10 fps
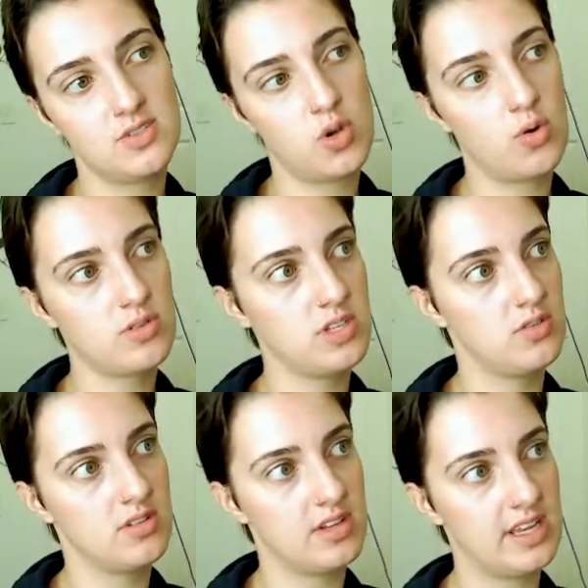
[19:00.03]
totally
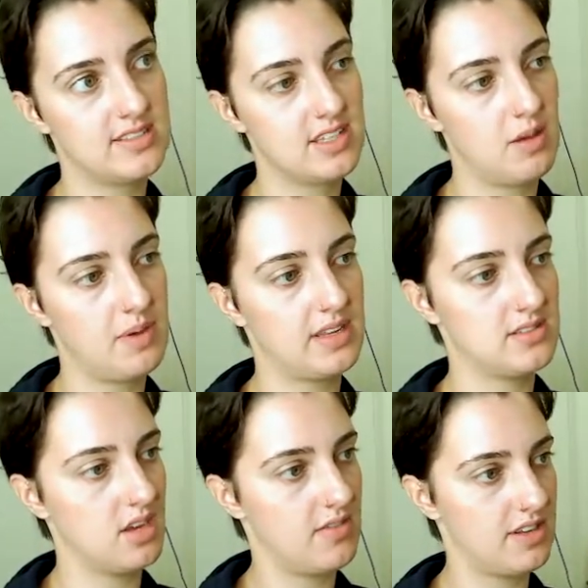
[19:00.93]
do the landscaping and
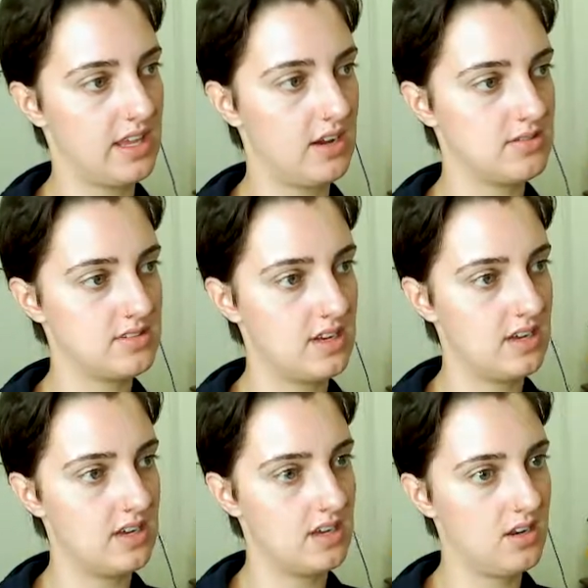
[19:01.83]
stuff on the
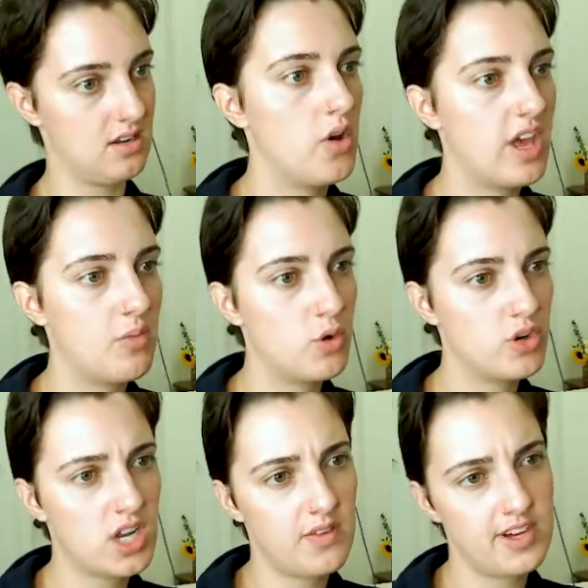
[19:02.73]
outside. Okay, I'm
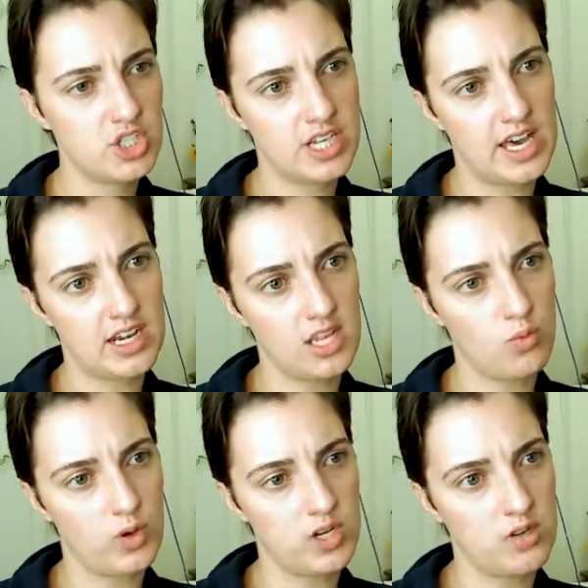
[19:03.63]
wondering if I should add any
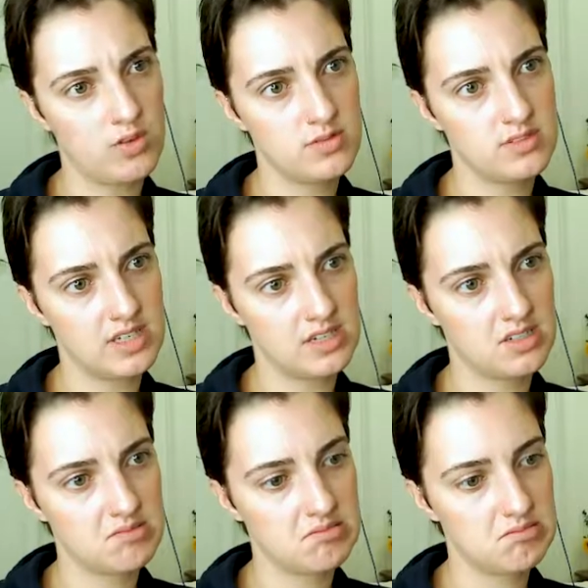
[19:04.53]
windows
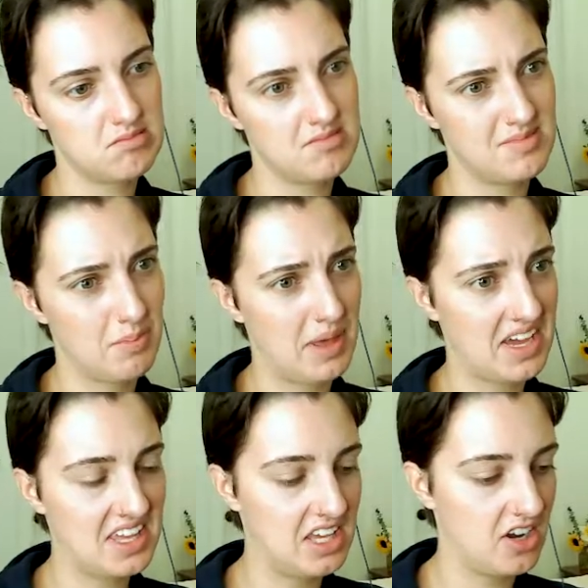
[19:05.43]
like
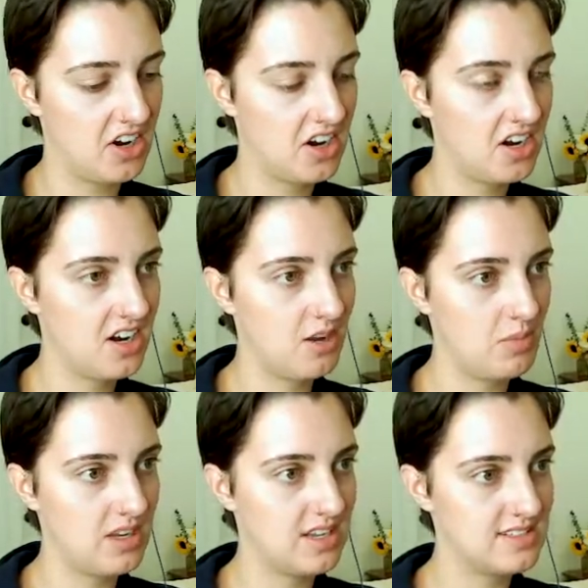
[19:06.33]
back here. I
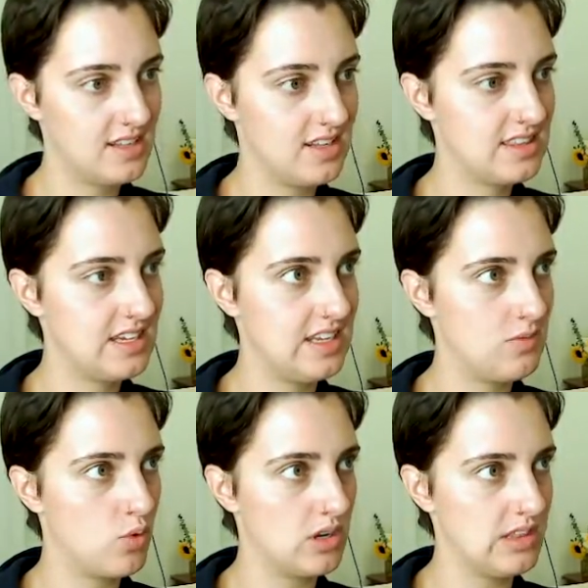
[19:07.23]
mean, it's not like they
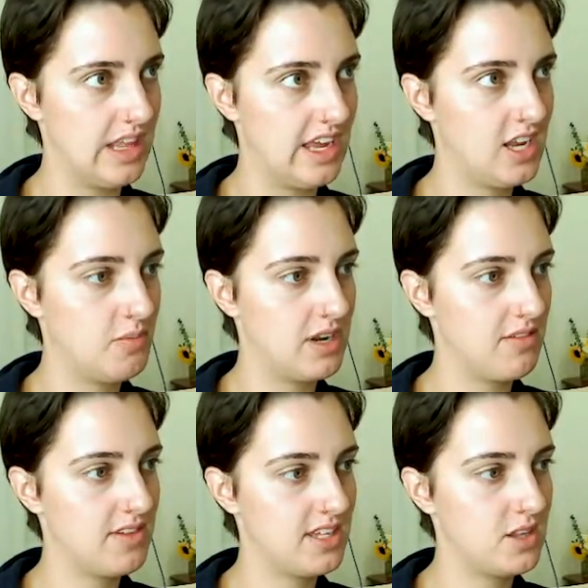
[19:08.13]
need more light, but I
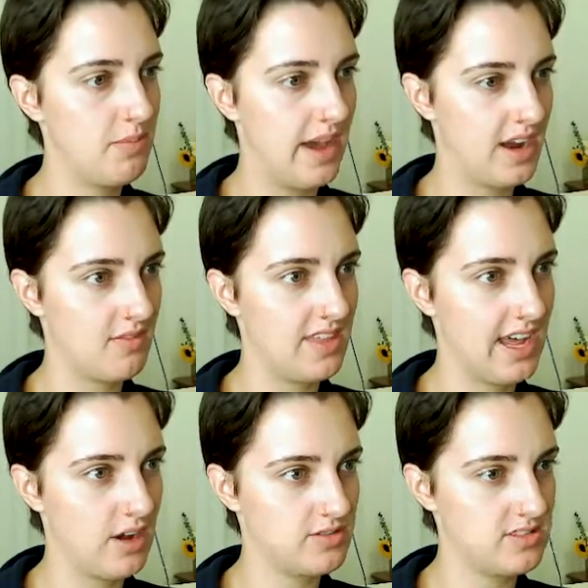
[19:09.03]
feel like the back of the
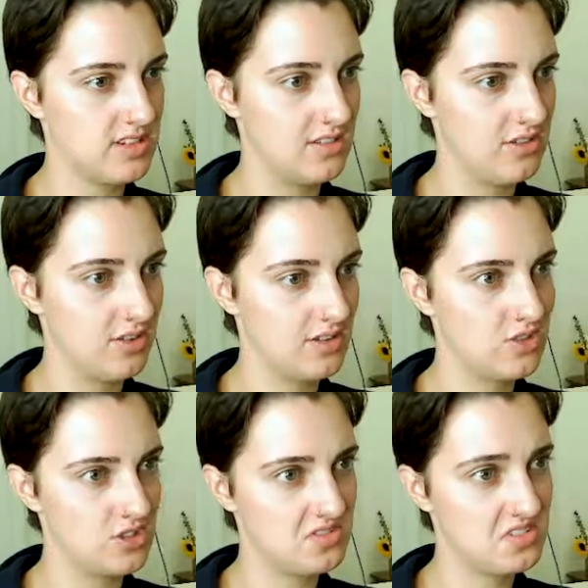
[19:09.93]
house is gonna look
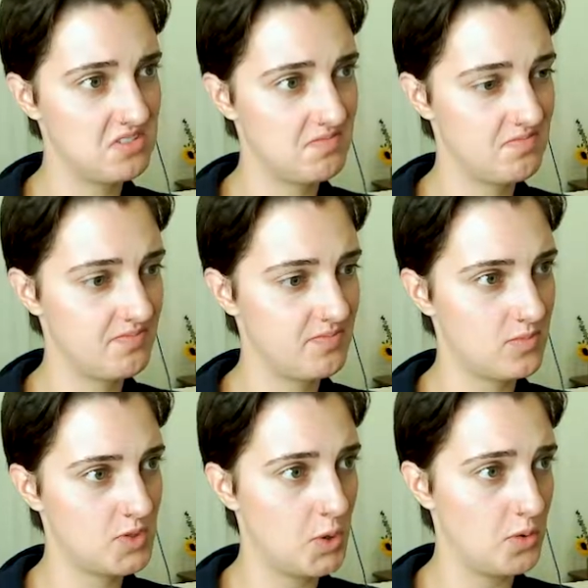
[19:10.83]
just
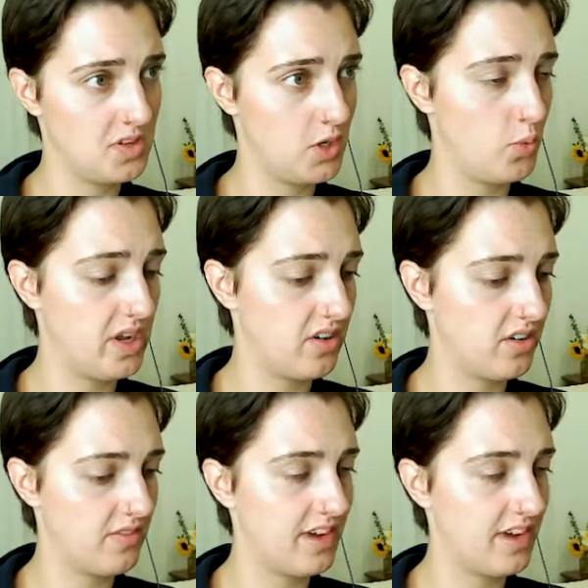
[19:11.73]
totally weird if I